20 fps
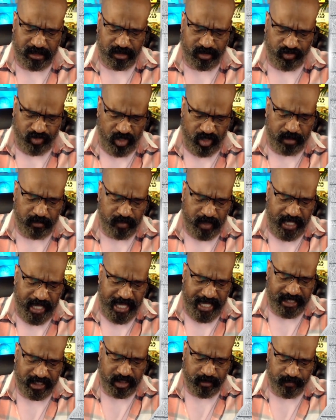Trump
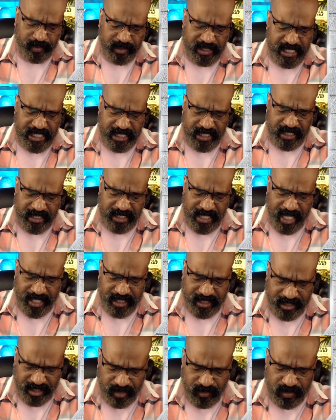has pleaded
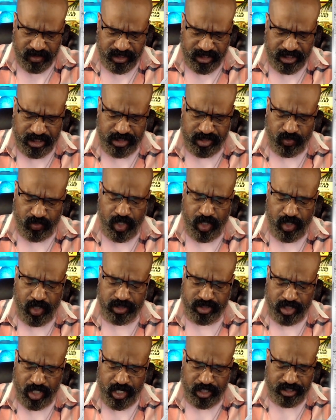not guilty to all
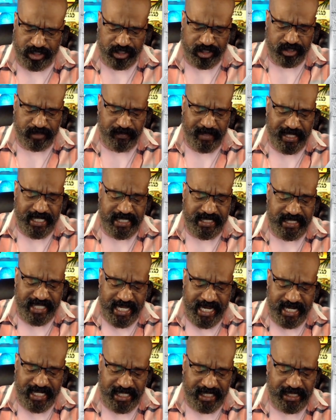charges,
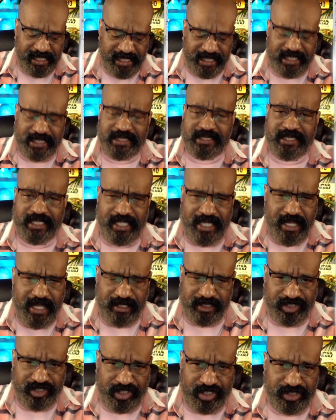maintaining his
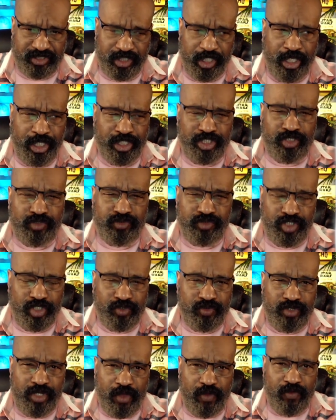innocence. You do
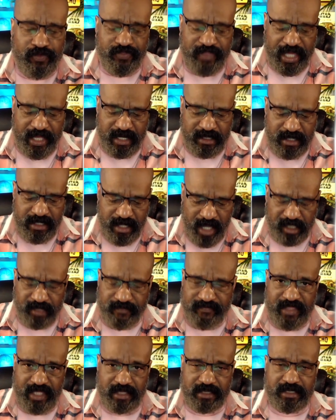know that none
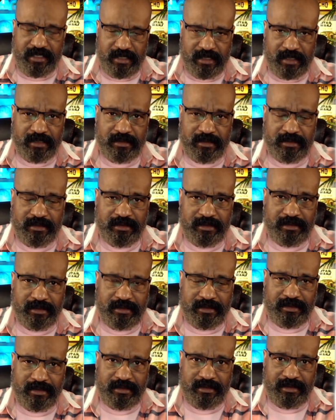of this,
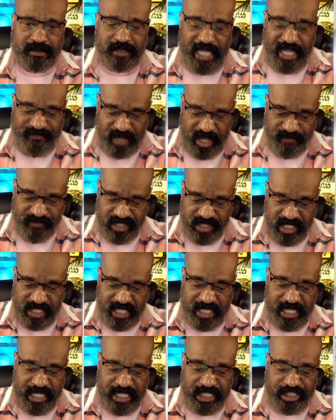everything
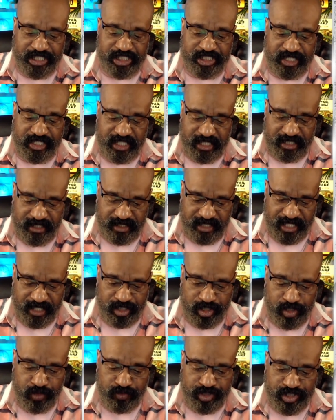that it just that
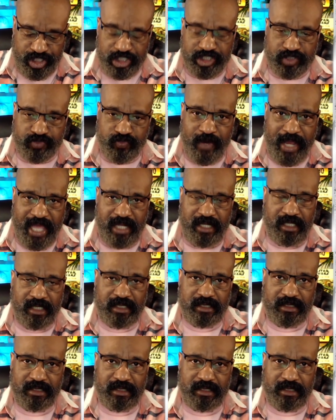you just read,